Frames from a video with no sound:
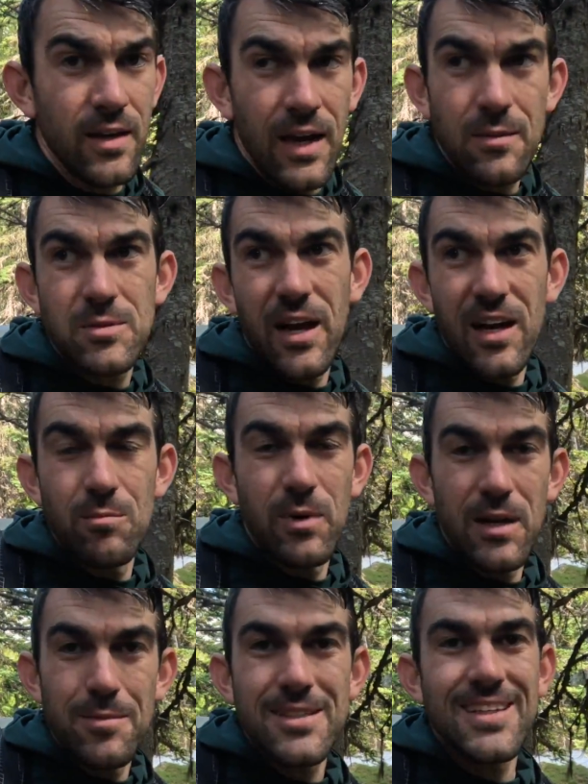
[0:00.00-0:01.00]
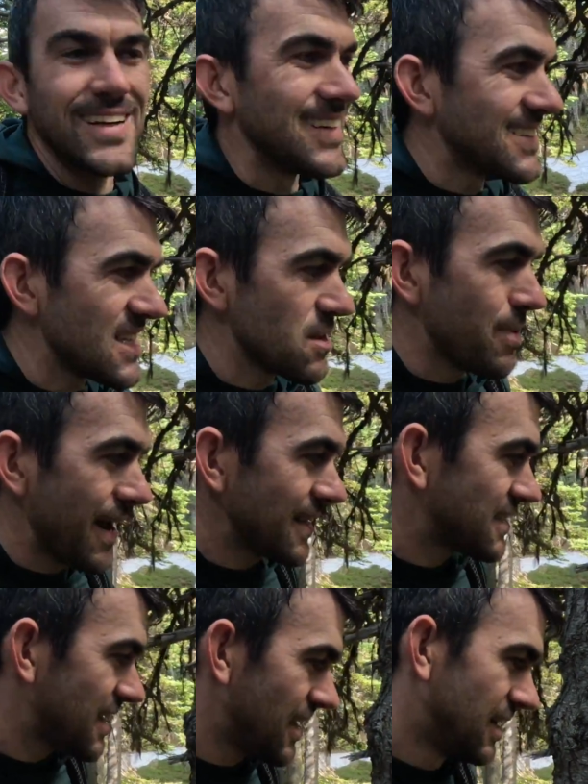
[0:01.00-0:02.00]
I'm tired, but I'm excited to see the
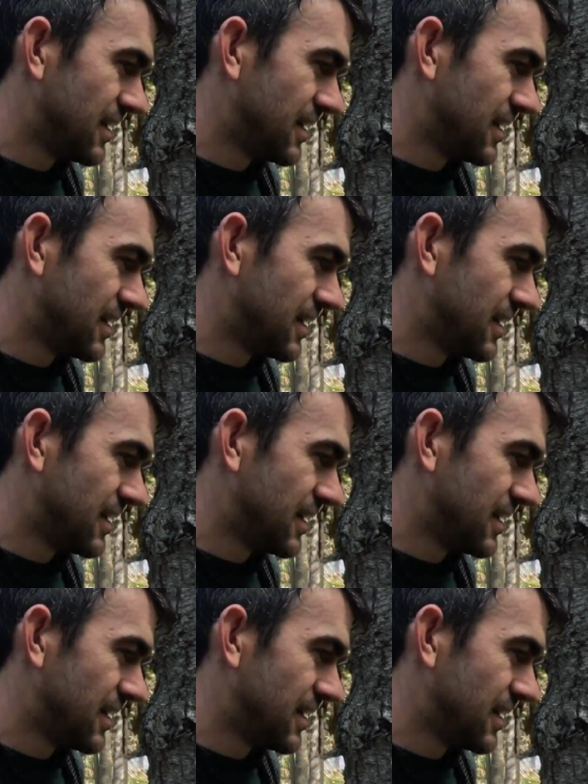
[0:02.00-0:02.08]
pass.